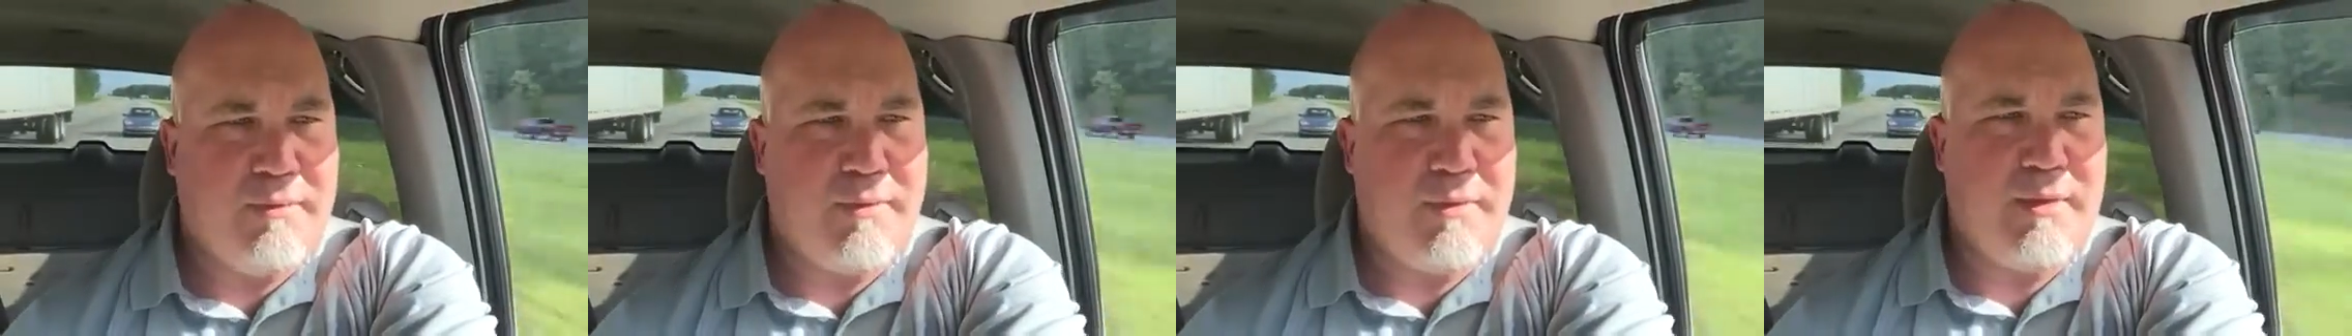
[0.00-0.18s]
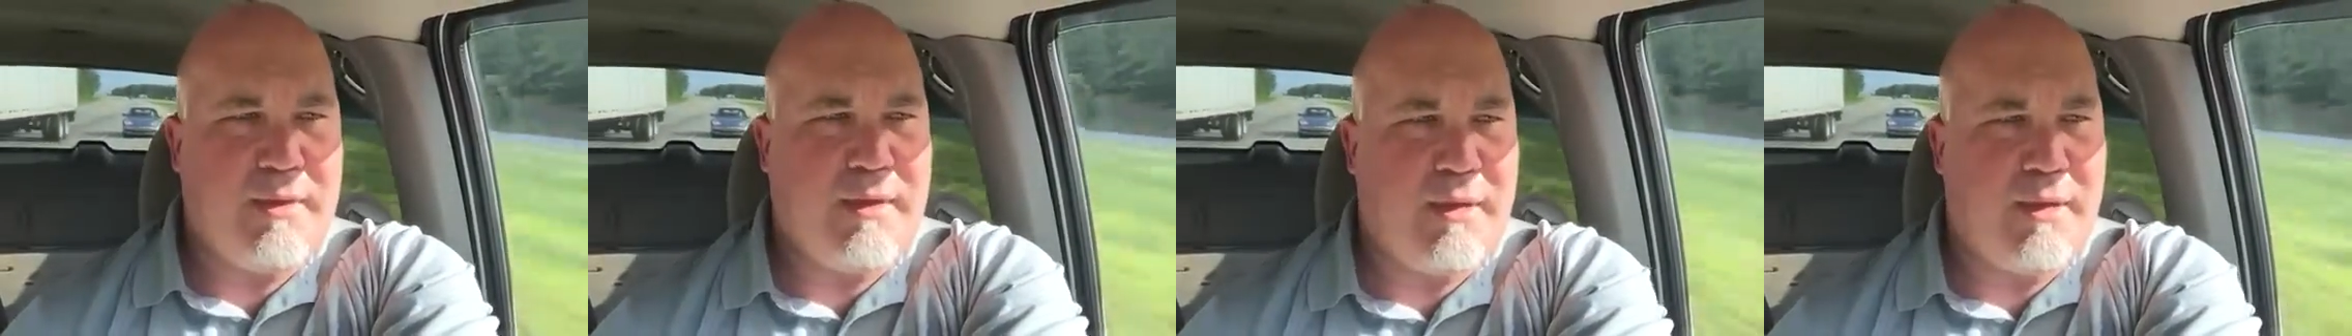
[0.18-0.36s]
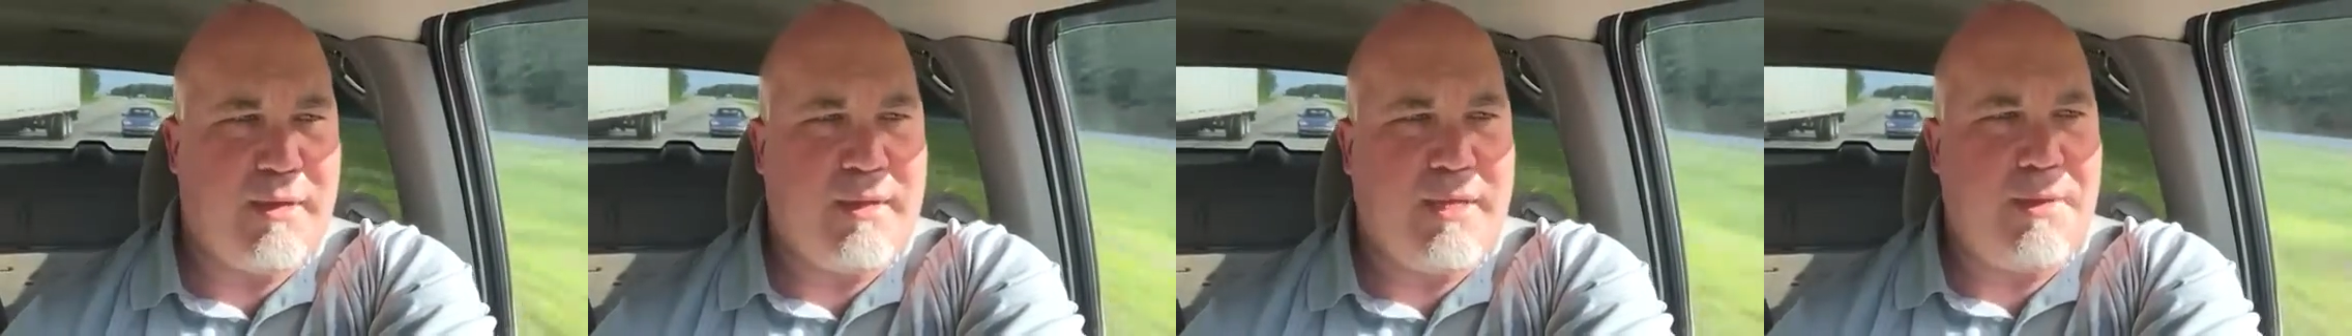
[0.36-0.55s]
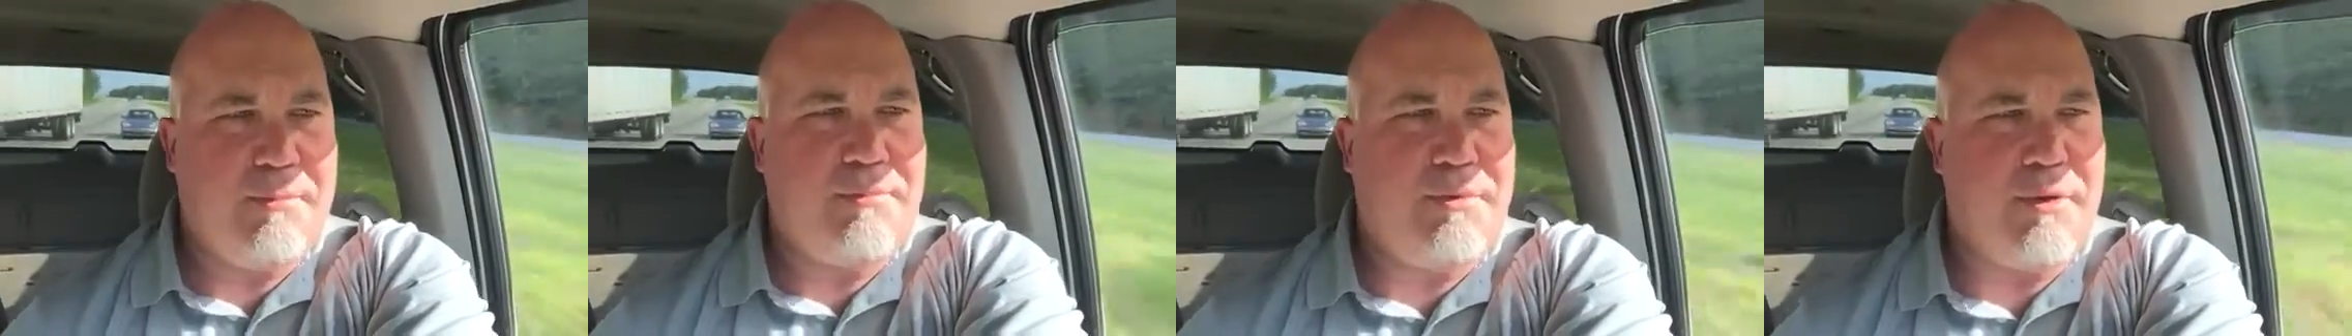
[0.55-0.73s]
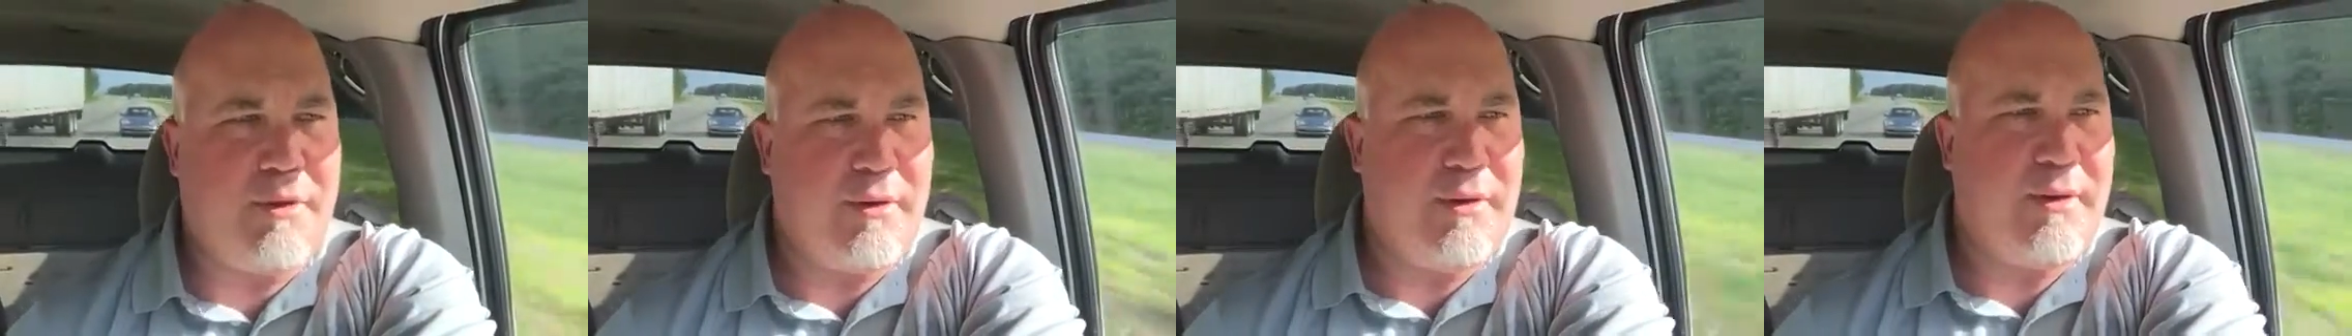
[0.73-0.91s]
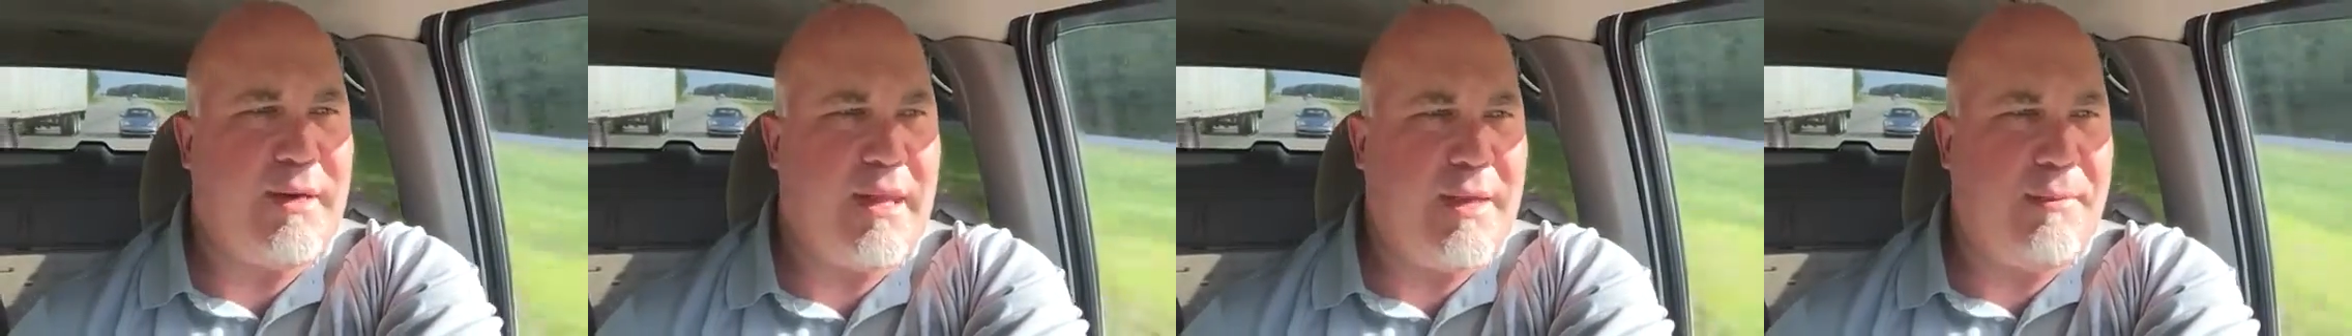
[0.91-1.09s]
We gotta keep
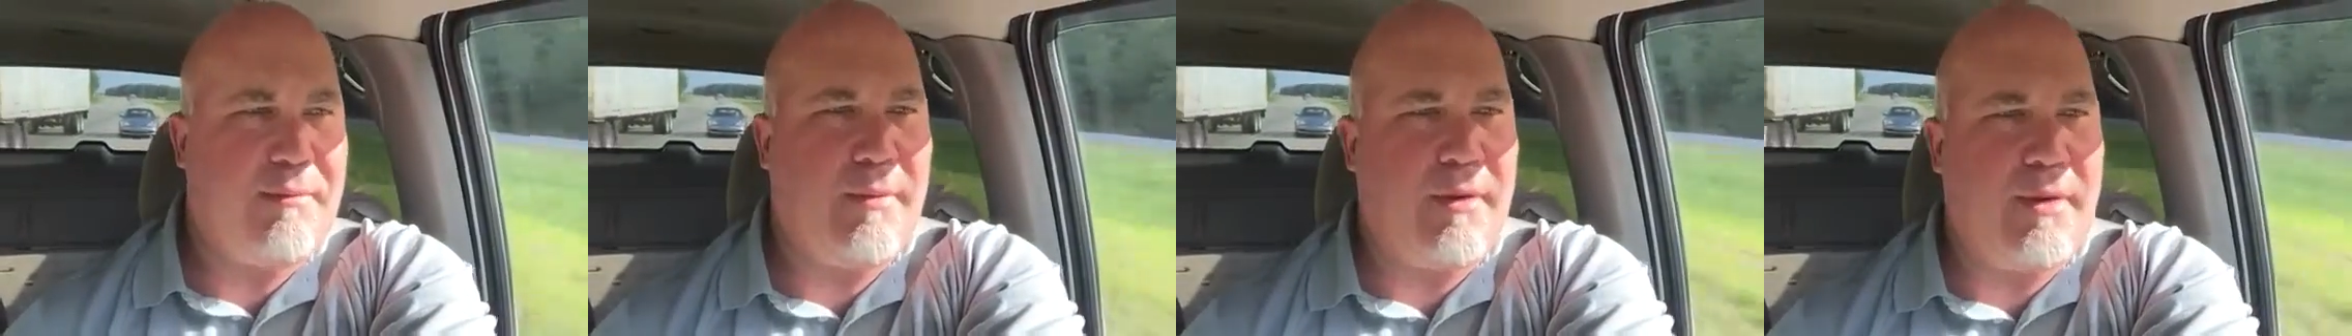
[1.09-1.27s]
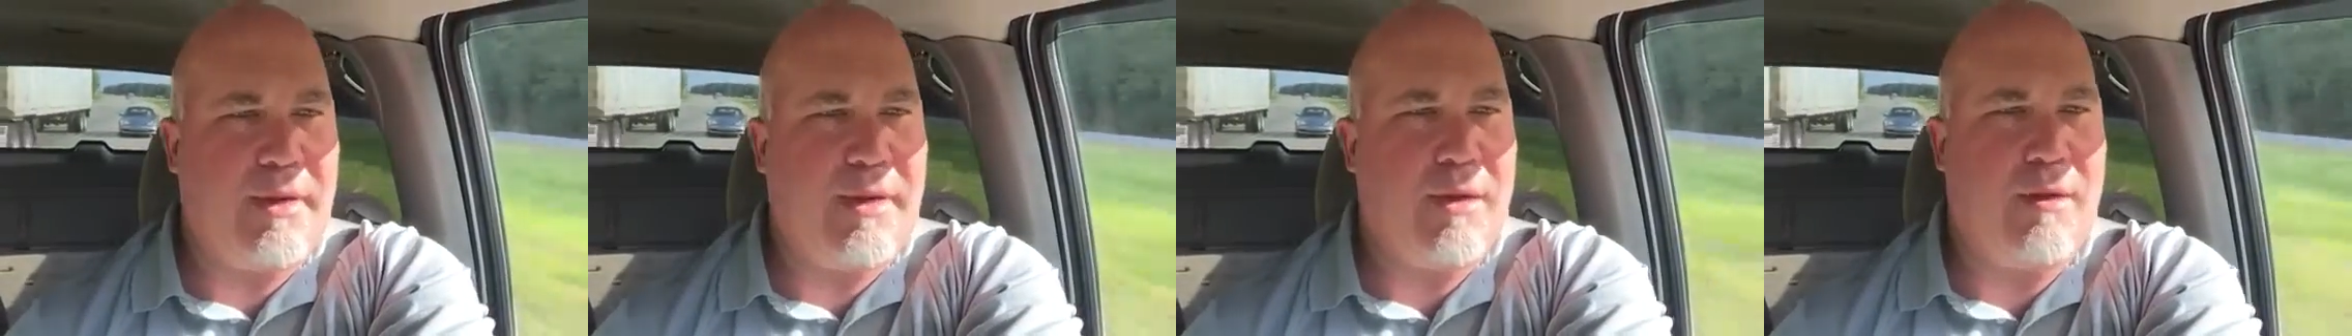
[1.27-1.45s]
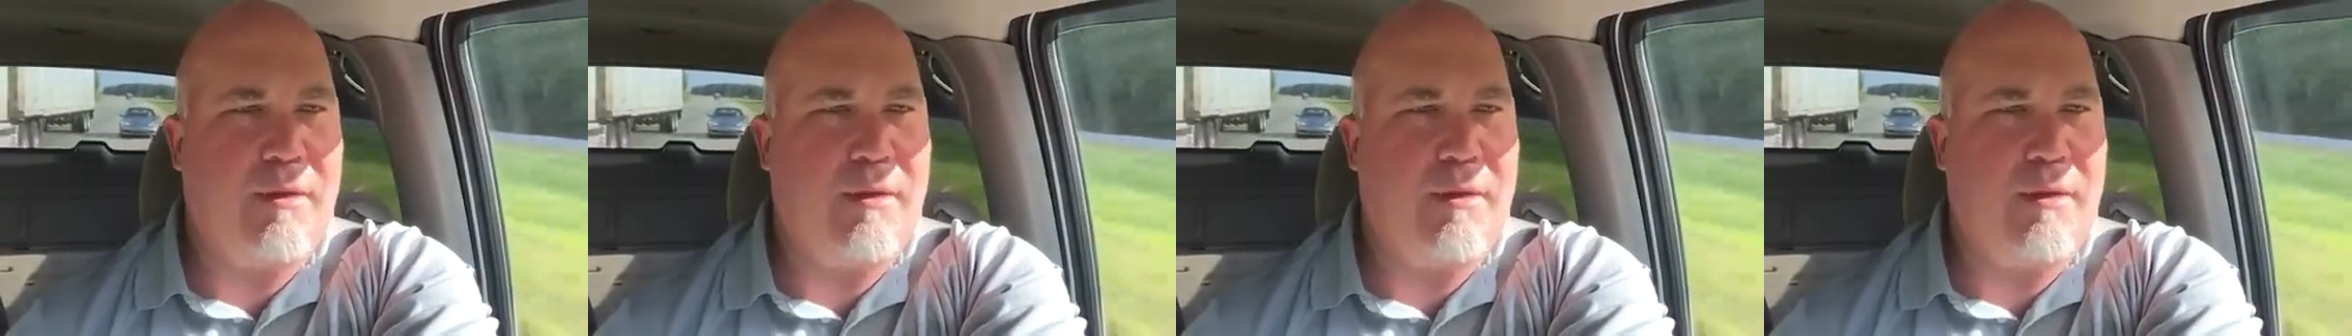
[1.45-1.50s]
turning that money